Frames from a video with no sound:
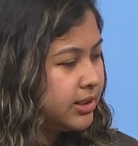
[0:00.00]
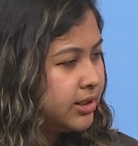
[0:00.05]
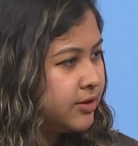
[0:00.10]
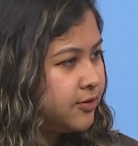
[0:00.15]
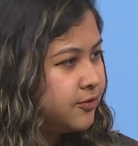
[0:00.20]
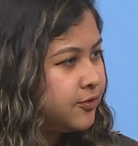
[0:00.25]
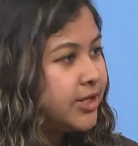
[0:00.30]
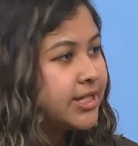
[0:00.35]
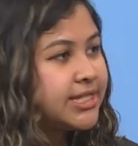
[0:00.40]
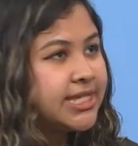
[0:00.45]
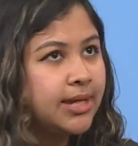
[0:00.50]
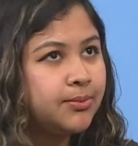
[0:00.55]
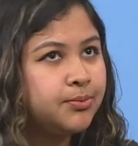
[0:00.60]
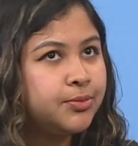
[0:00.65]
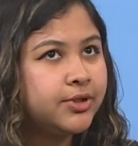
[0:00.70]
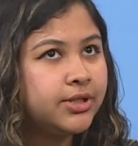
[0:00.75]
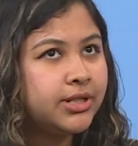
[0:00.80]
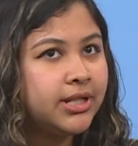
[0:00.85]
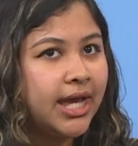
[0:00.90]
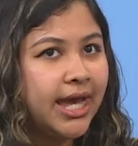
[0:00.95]
For
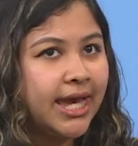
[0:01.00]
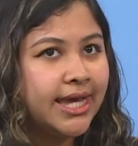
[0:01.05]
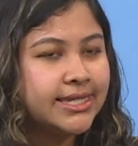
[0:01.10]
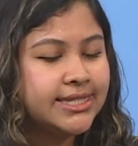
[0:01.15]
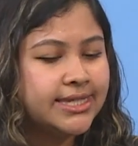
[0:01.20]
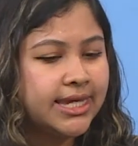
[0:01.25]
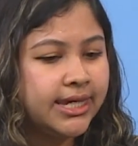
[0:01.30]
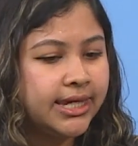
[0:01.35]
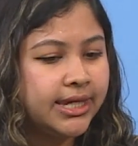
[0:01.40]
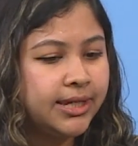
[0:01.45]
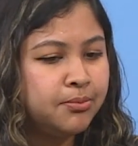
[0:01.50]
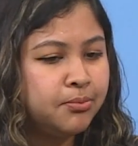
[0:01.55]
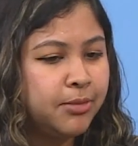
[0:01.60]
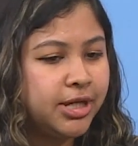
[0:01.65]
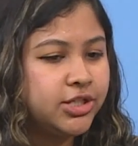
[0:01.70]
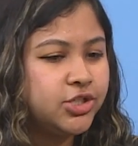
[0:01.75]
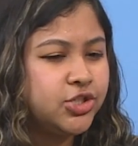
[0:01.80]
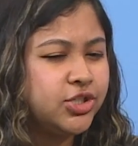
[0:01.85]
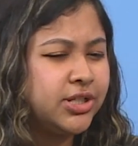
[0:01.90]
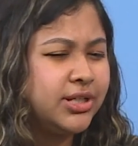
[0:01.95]
example, as I
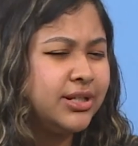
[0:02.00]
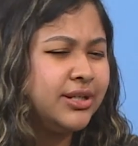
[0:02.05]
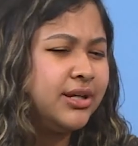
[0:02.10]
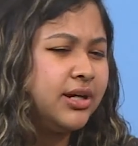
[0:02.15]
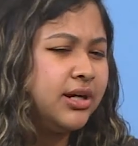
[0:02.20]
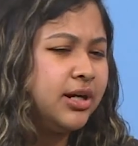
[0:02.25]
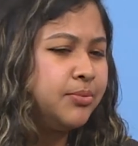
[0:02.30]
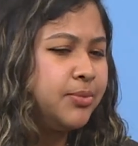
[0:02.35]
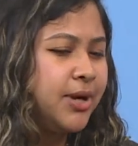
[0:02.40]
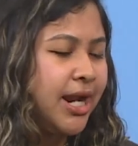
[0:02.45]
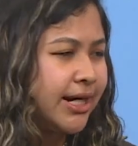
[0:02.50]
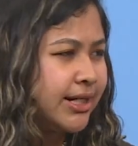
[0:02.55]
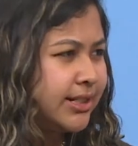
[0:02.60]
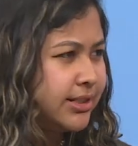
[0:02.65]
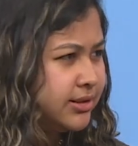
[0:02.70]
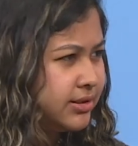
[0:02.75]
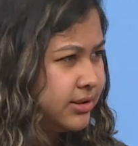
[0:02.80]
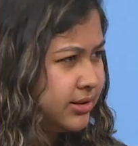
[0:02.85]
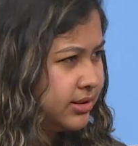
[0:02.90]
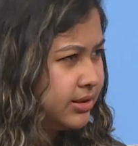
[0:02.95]
mentioned a
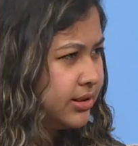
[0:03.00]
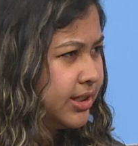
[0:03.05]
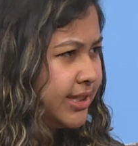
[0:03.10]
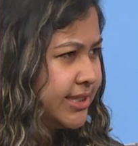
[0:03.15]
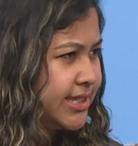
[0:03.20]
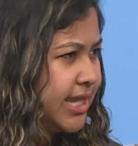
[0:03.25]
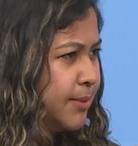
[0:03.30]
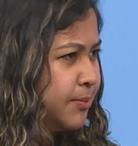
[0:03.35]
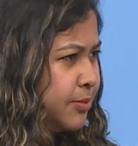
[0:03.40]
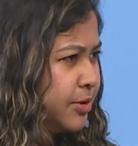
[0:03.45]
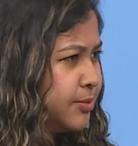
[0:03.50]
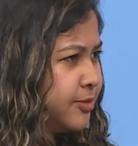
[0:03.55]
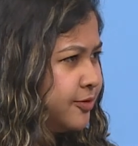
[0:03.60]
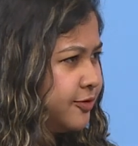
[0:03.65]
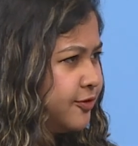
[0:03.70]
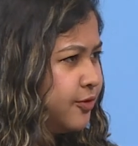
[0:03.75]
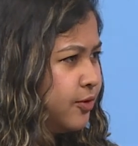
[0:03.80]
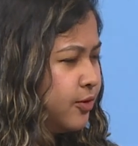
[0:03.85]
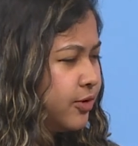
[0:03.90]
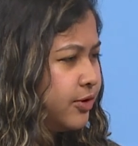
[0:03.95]
practical example
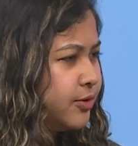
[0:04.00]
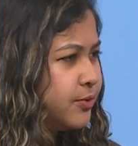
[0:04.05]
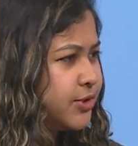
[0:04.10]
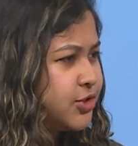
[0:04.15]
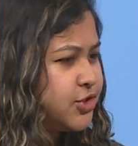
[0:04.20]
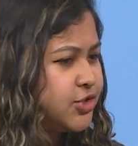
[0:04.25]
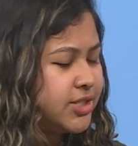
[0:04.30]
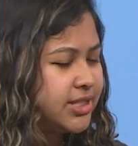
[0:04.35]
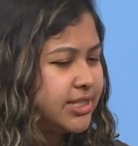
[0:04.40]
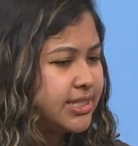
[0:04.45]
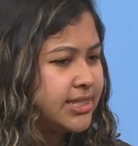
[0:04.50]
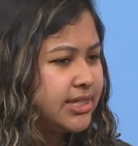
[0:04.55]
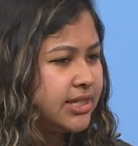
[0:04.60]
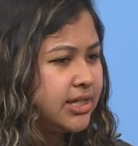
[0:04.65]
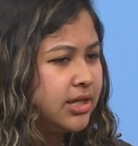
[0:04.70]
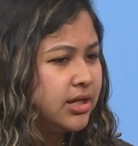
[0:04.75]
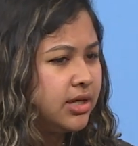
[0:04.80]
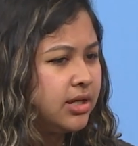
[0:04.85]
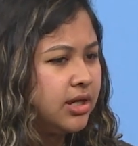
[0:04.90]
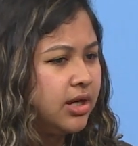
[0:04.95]
before, which is
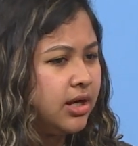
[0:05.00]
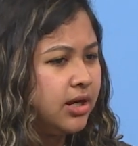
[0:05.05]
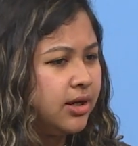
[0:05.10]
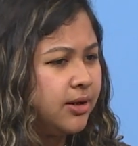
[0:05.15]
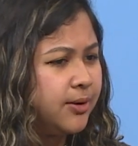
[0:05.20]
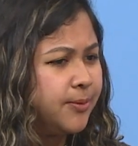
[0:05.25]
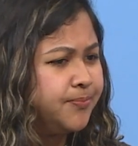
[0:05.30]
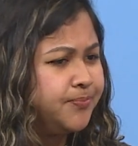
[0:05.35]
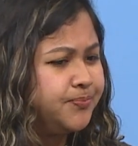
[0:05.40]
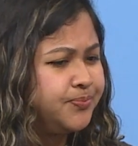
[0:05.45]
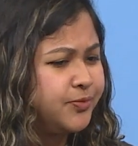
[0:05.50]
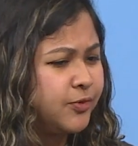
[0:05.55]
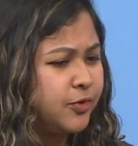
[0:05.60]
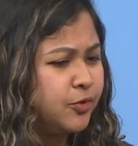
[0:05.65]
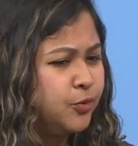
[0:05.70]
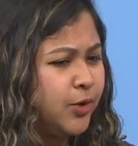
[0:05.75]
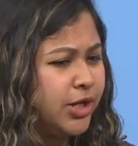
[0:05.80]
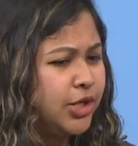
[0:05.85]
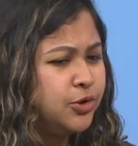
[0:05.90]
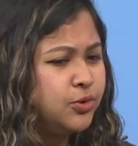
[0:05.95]

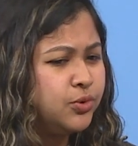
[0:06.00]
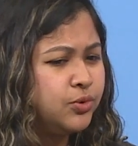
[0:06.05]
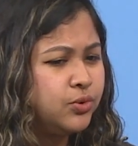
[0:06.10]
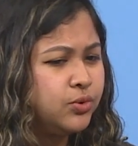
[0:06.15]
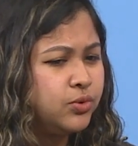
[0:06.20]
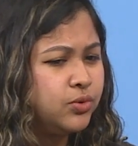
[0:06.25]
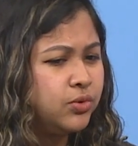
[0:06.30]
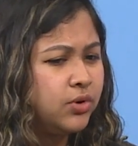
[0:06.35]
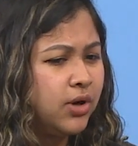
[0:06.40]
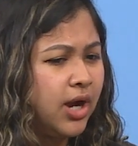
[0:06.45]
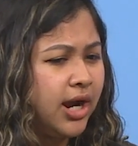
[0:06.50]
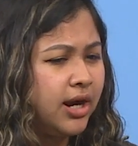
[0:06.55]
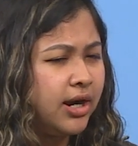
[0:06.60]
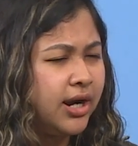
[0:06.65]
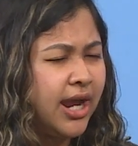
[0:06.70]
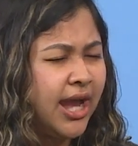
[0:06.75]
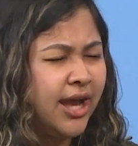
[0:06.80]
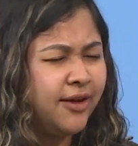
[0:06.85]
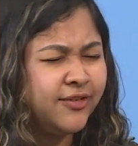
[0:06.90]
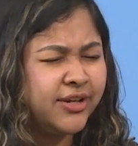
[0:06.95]
when you
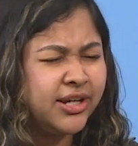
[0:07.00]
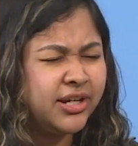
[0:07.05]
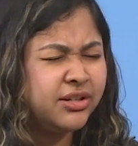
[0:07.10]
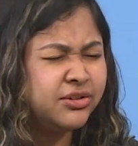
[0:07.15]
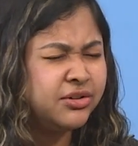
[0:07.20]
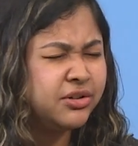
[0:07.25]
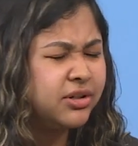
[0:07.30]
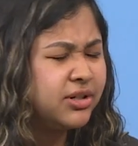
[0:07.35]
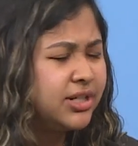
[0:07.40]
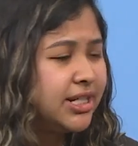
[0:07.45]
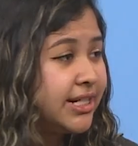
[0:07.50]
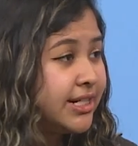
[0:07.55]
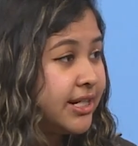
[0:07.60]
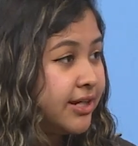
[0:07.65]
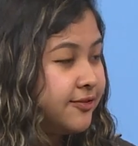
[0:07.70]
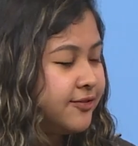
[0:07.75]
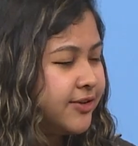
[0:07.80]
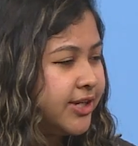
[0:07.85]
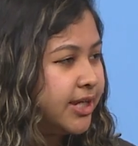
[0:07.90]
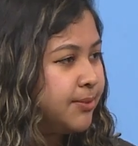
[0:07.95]
are having a really
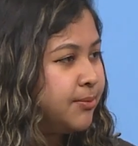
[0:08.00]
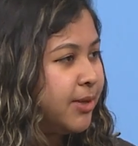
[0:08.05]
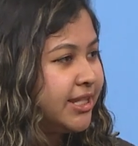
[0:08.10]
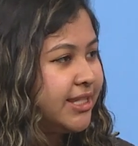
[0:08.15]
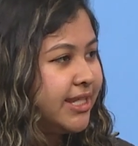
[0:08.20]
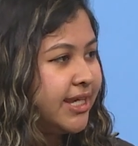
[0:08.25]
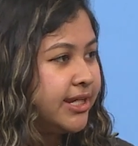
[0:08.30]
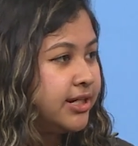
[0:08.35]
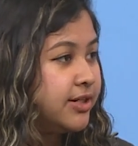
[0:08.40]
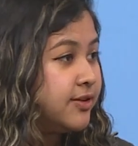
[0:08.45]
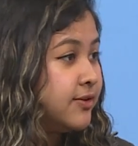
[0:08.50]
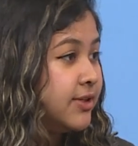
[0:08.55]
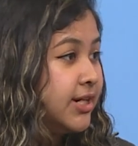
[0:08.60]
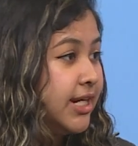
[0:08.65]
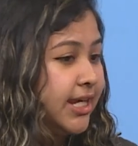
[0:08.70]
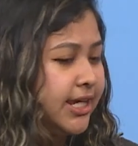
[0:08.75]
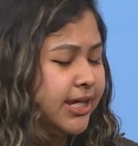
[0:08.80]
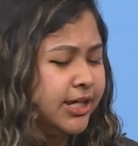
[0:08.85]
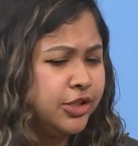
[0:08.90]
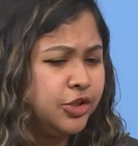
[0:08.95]
tough day, by the end of the
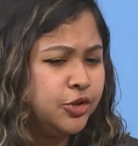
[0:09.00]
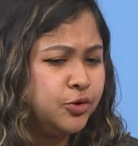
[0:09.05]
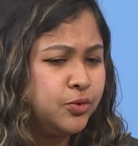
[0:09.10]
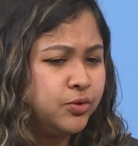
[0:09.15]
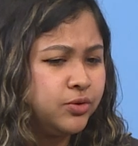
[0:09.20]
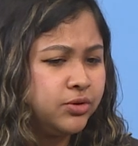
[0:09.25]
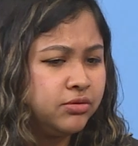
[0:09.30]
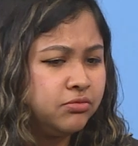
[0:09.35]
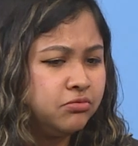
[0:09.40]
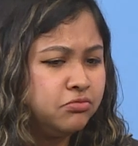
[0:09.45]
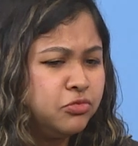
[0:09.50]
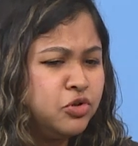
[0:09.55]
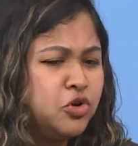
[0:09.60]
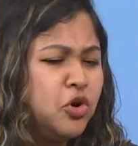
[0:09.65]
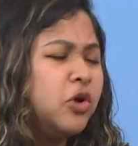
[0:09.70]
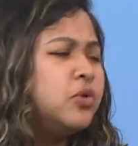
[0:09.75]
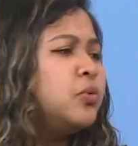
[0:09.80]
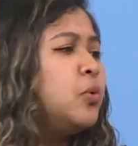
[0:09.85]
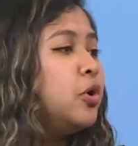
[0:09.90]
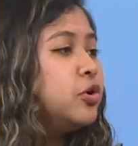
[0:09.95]
day, you would
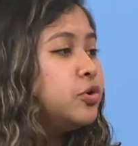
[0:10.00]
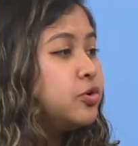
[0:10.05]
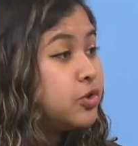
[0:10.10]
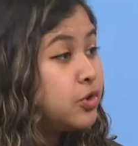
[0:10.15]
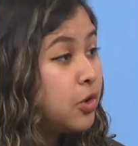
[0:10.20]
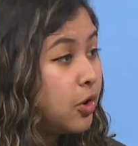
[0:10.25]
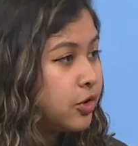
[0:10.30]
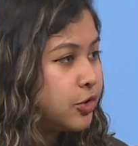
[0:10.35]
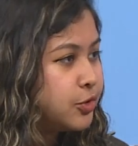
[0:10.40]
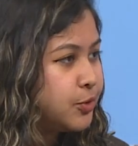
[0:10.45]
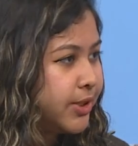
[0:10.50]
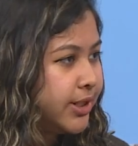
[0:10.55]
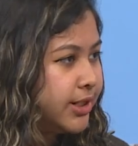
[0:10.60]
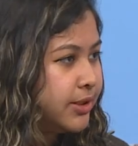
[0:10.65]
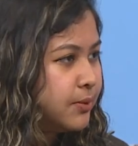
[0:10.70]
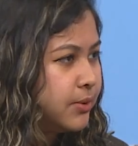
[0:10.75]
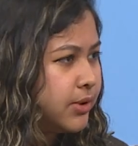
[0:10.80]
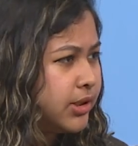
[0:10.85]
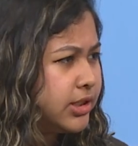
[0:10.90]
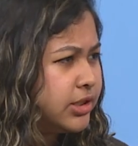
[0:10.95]
not want to talk to
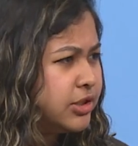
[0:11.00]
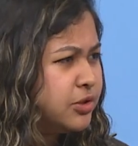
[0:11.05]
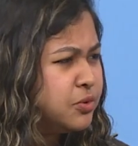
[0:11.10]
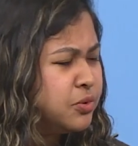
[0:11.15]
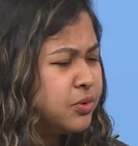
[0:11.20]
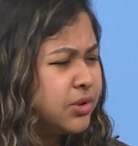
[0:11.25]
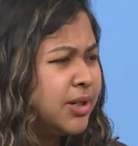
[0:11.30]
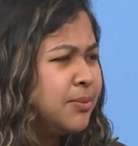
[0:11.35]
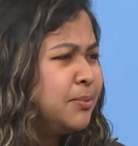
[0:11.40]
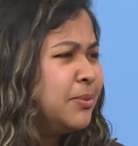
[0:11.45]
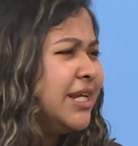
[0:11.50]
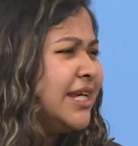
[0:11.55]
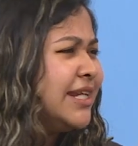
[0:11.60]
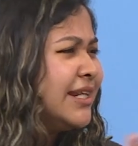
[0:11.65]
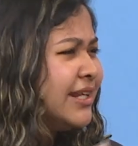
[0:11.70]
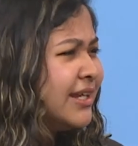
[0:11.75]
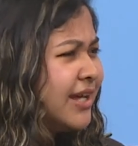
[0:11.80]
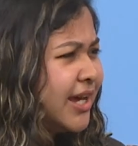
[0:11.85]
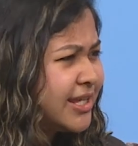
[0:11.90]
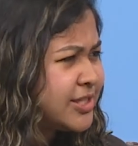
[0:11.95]
anyone. You
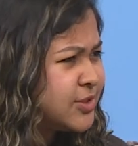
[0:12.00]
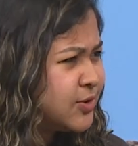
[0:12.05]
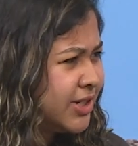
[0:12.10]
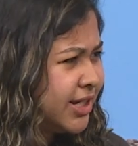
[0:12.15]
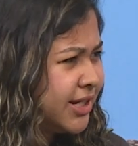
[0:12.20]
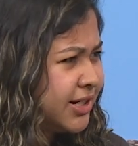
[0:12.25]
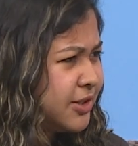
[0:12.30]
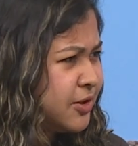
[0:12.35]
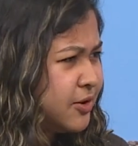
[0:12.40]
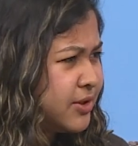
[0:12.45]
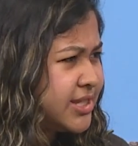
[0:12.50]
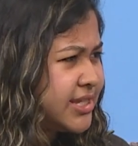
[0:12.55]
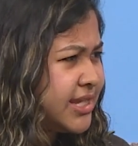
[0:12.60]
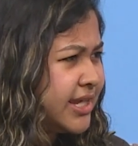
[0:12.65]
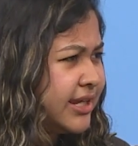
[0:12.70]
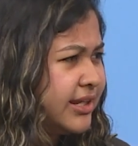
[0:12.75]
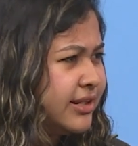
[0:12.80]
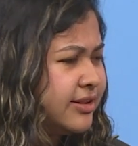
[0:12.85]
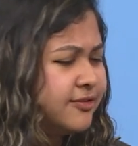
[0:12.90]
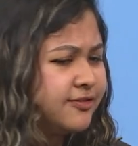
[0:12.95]
completely isolate
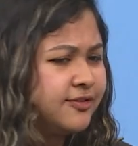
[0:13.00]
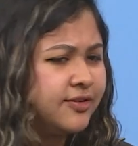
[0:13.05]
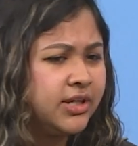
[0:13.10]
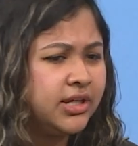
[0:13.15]
yourself,